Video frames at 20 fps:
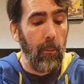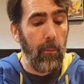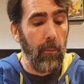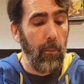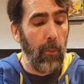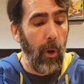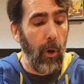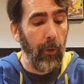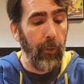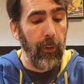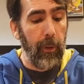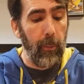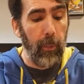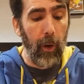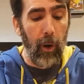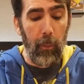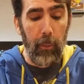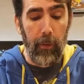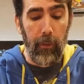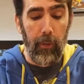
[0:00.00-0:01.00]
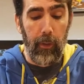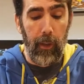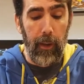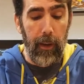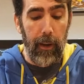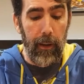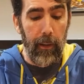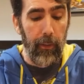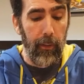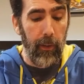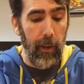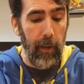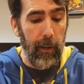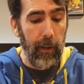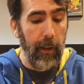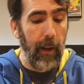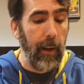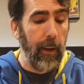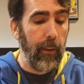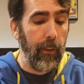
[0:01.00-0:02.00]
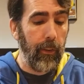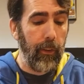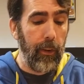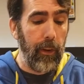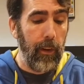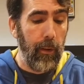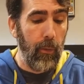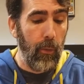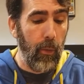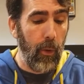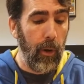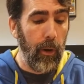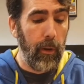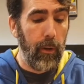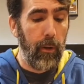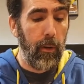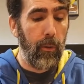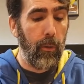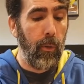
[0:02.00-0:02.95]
multi-purpose lands and kind of see what